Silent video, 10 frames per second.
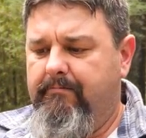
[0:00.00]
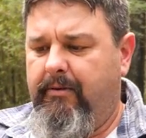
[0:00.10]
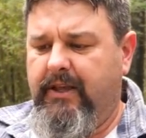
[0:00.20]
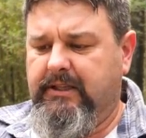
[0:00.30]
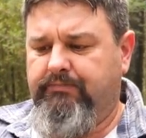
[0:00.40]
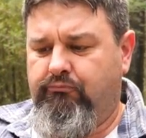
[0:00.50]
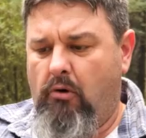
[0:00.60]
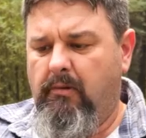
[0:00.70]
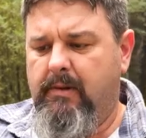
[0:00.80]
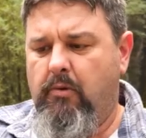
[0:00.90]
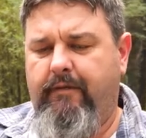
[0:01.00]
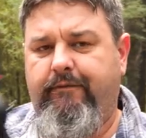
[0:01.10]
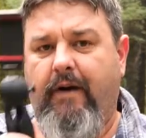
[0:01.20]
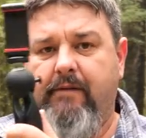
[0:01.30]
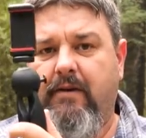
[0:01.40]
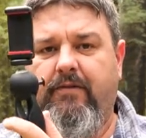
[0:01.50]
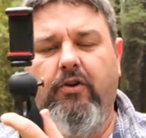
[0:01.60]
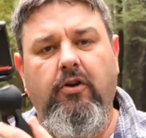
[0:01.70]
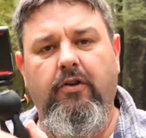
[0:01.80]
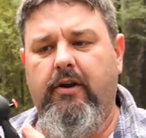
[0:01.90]
But this is probably my favourite of the
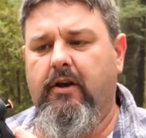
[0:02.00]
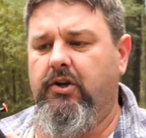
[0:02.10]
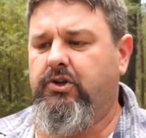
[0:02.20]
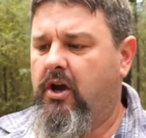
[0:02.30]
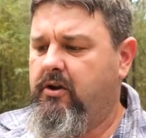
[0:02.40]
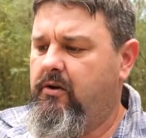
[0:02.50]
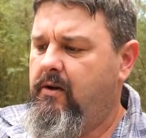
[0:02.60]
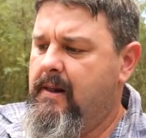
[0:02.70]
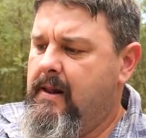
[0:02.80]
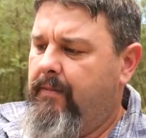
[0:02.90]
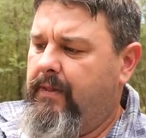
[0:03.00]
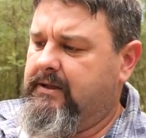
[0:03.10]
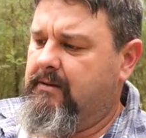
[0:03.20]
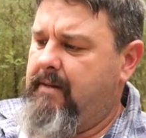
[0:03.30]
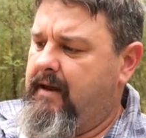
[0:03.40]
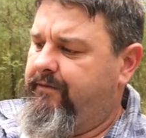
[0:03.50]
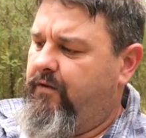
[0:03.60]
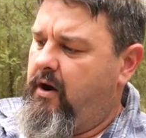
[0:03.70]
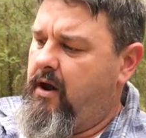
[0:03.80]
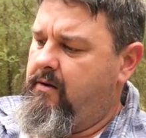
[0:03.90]
two that I'm going to show you. That's a
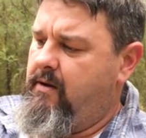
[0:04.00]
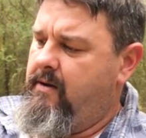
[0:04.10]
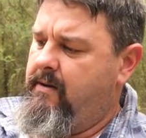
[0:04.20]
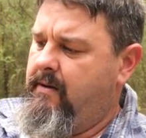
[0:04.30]
Manfrotto.